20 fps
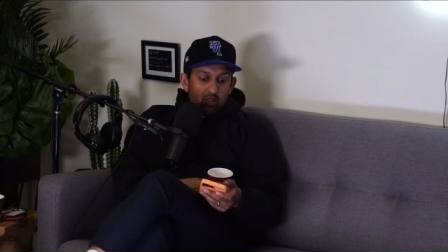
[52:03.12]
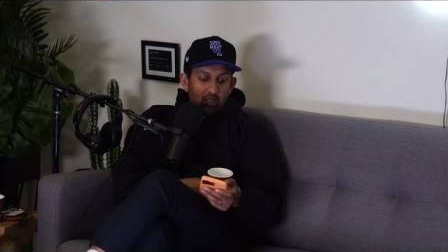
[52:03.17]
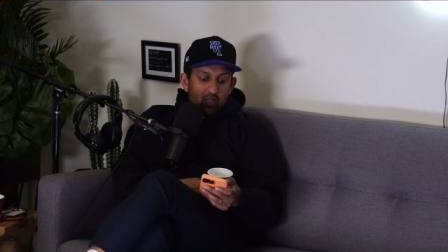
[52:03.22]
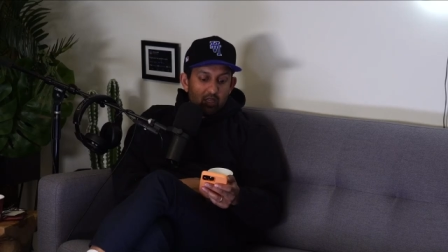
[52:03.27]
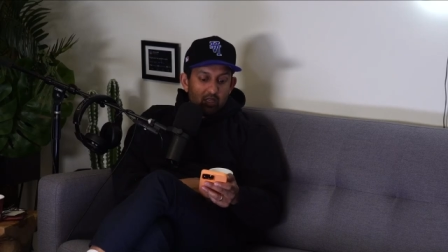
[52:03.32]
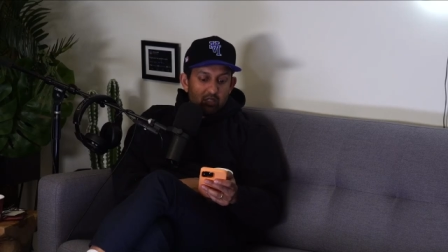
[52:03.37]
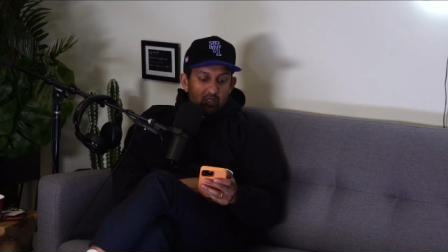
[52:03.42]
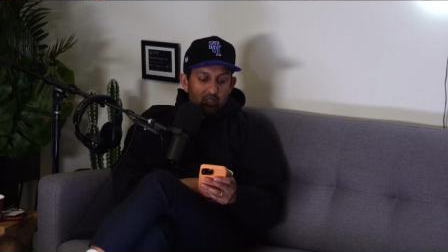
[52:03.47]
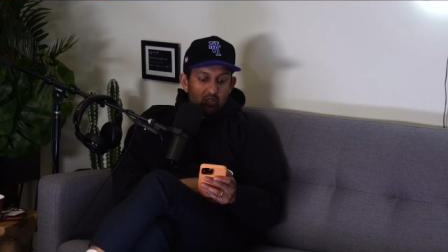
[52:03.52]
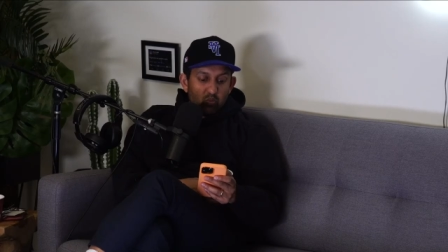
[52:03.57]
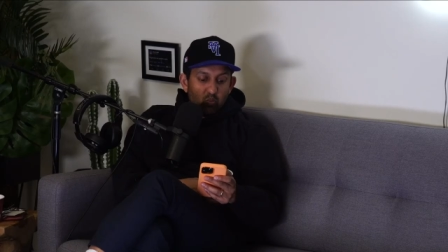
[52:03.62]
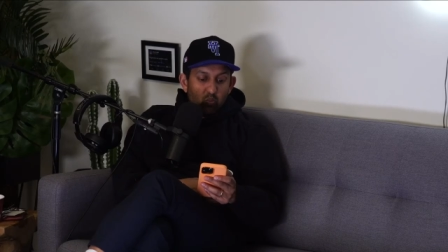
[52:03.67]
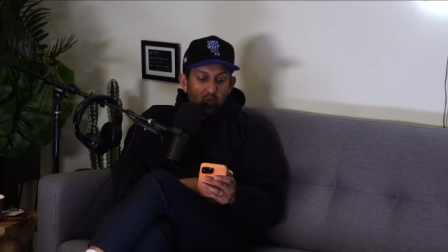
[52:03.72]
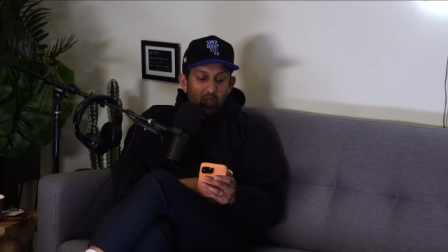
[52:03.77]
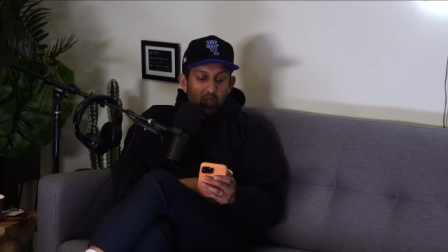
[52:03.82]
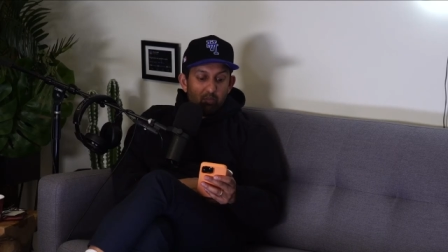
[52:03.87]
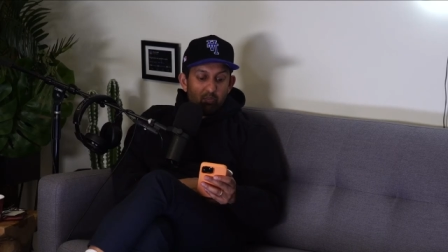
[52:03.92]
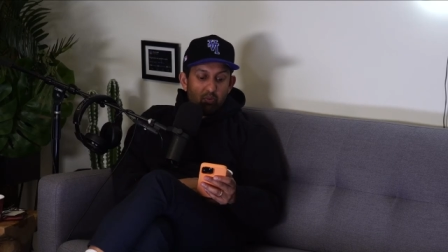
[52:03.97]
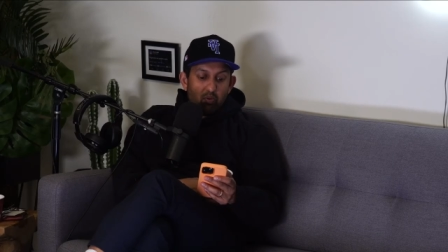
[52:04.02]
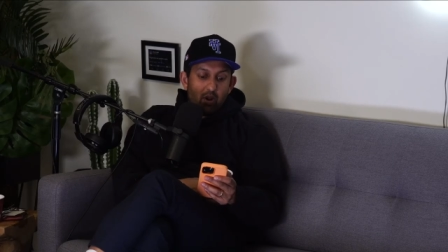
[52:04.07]
thing is, is
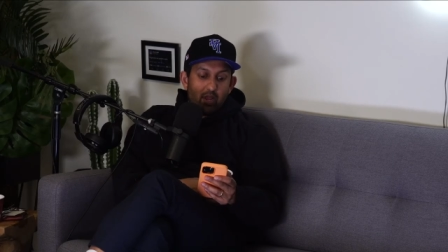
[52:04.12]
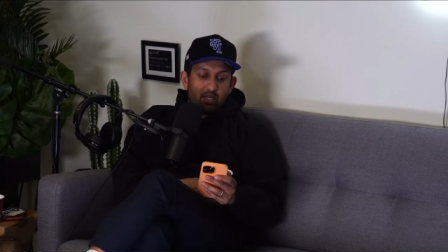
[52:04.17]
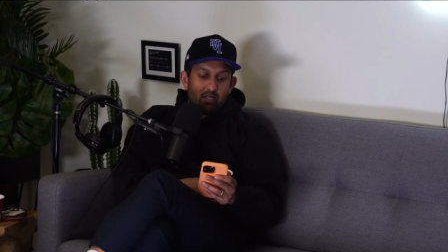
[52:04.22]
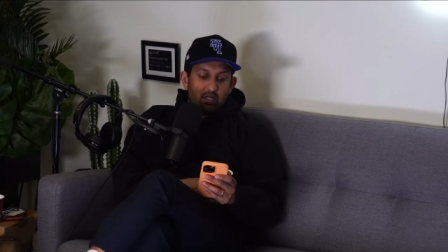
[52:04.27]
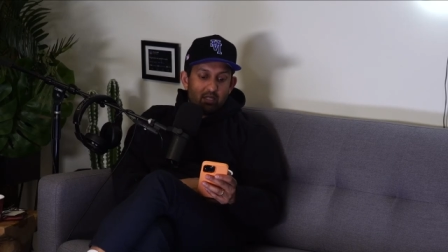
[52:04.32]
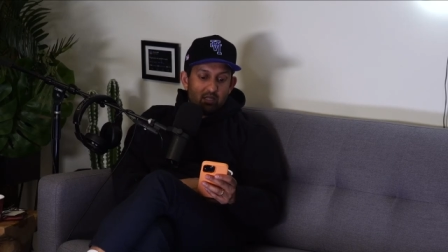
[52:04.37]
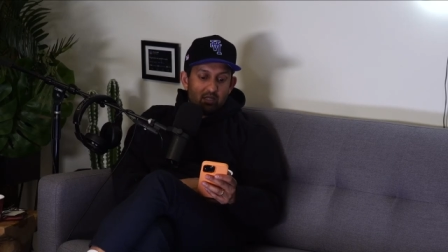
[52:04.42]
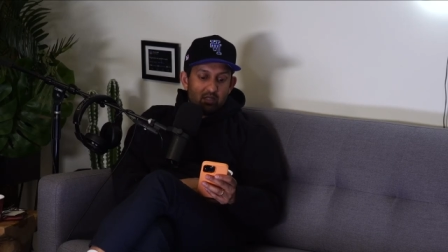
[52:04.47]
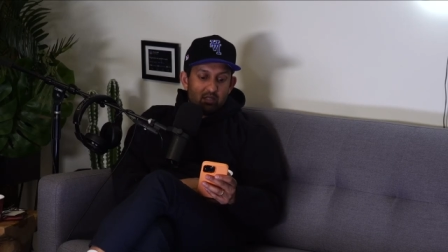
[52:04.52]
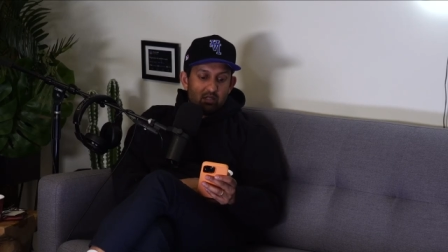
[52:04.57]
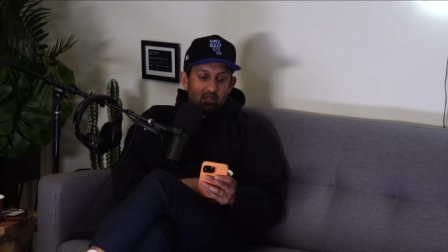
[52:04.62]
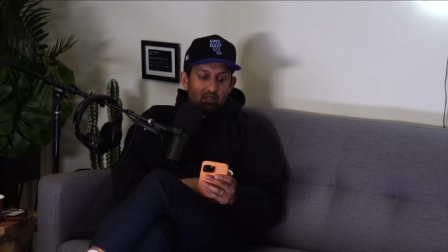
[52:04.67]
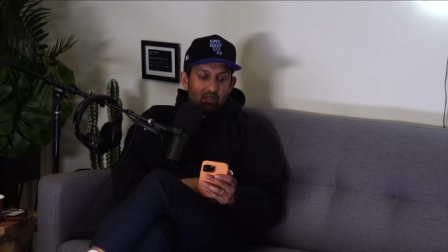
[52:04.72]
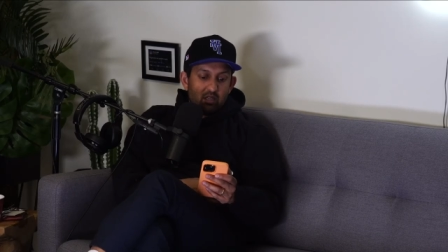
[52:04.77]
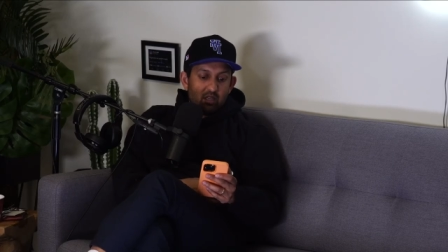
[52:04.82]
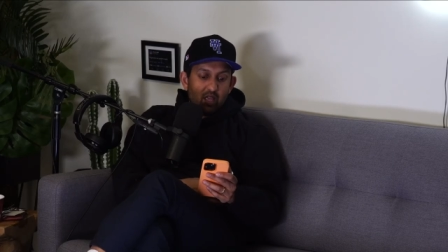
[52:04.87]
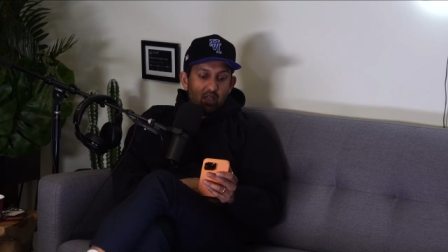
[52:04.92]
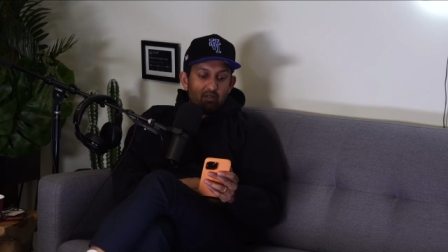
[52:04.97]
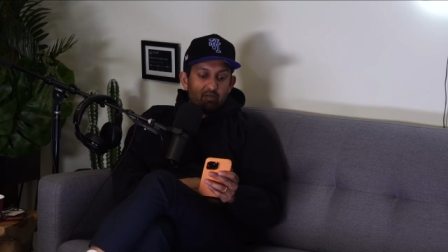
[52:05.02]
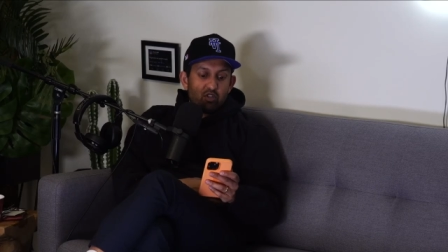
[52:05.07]
wheat prices
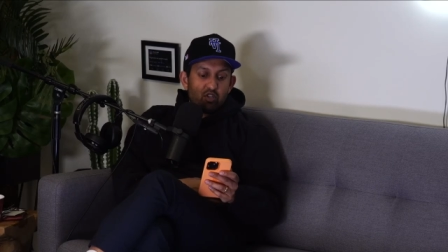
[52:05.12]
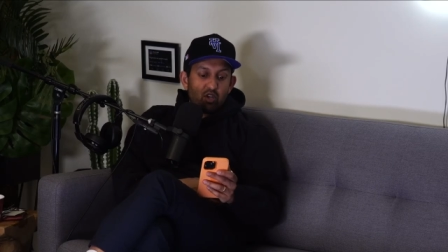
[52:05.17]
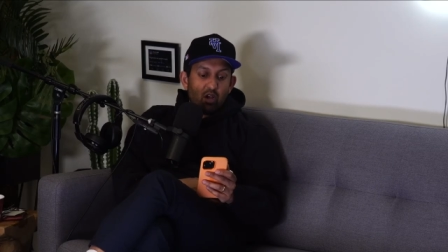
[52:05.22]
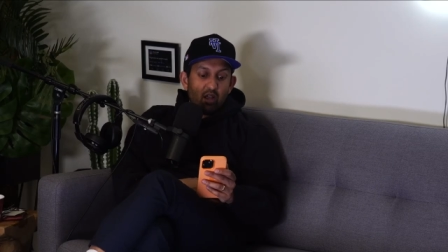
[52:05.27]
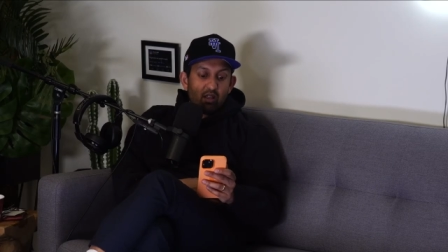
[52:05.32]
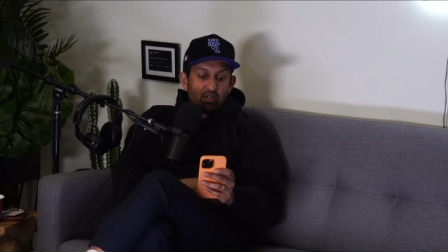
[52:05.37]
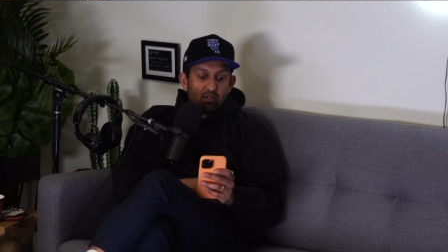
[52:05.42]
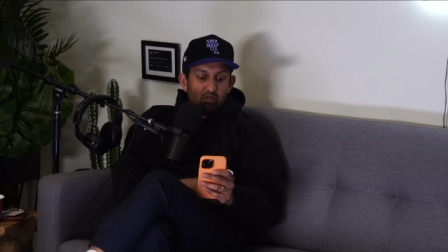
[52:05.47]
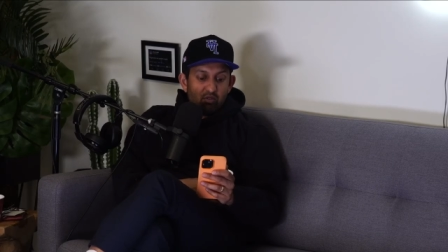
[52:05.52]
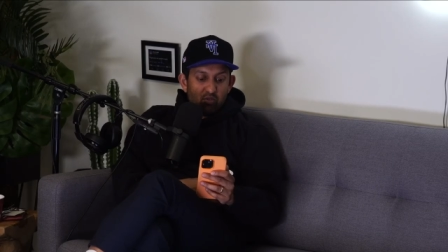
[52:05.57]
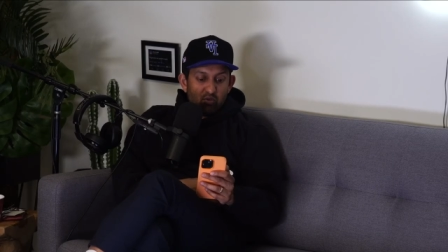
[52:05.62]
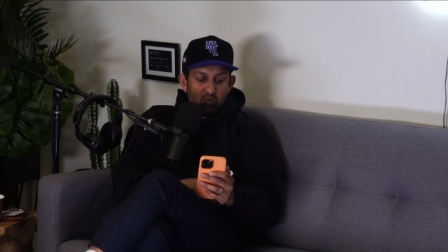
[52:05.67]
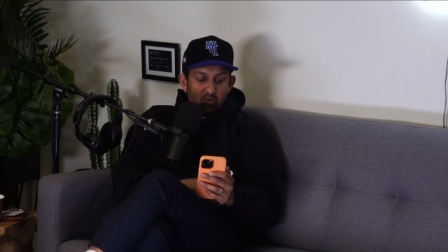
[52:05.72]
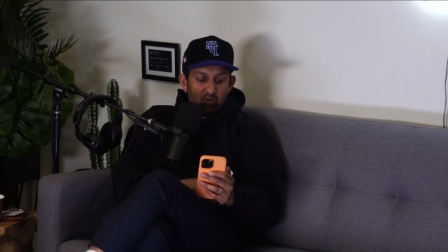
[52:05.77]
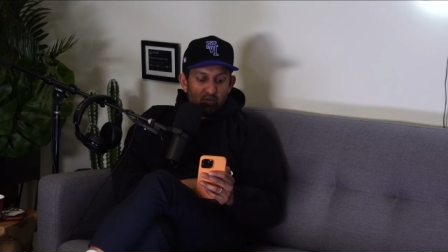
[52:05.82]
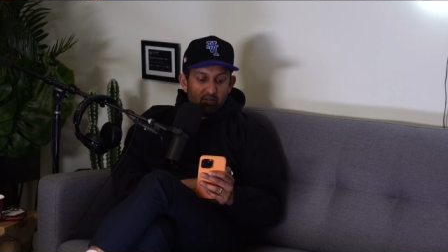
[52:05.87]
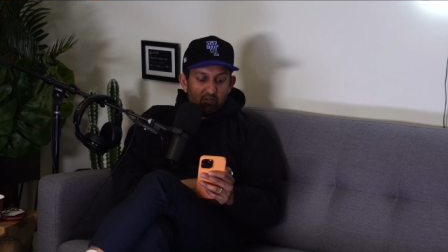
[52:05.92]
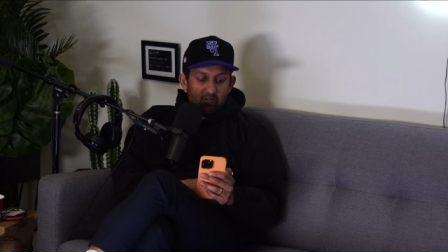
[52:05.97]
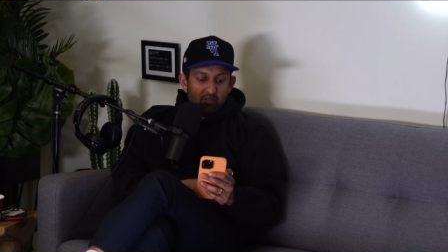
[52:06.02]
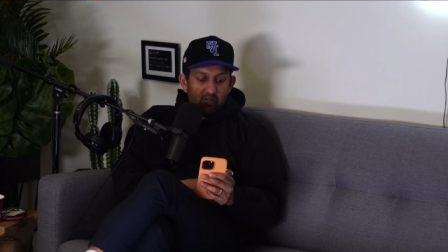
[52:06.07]
have shot through the
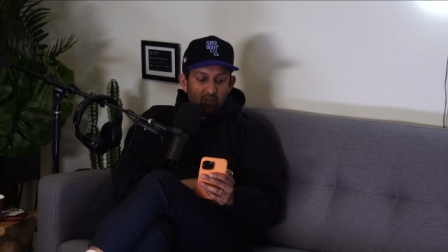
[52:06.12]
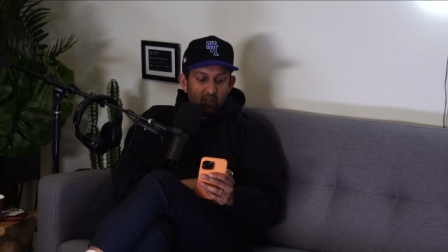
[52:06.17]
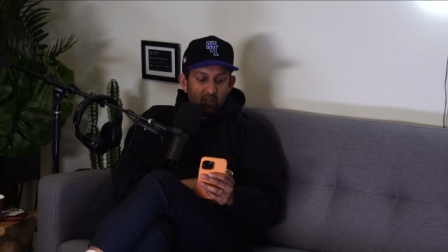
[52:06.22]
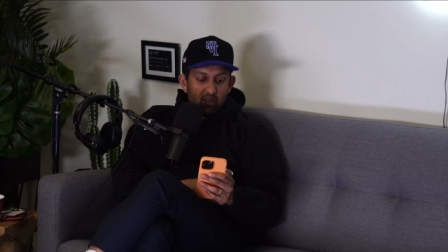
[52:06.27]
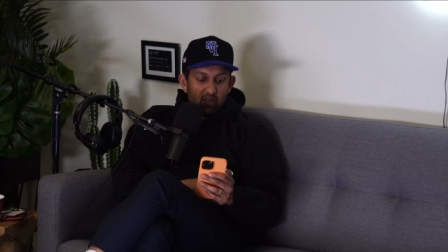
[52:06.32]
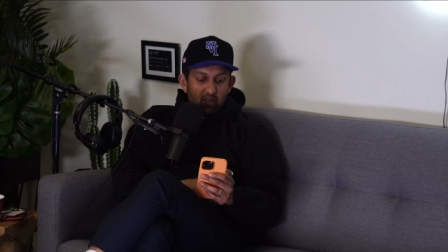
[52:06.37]
roof.